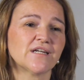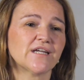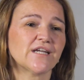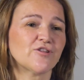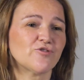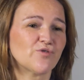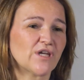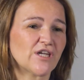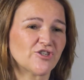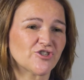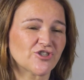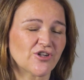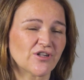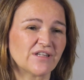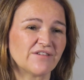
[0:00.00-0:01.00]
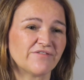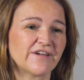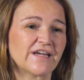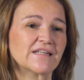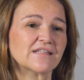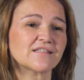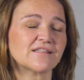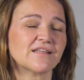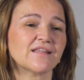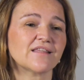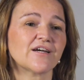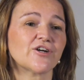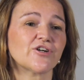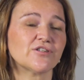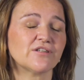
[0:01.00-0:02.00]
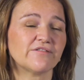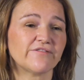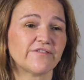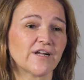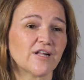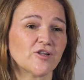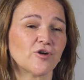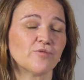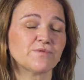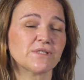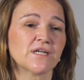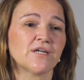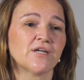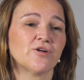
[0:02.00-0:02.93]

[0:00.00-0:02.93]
educational events that are developed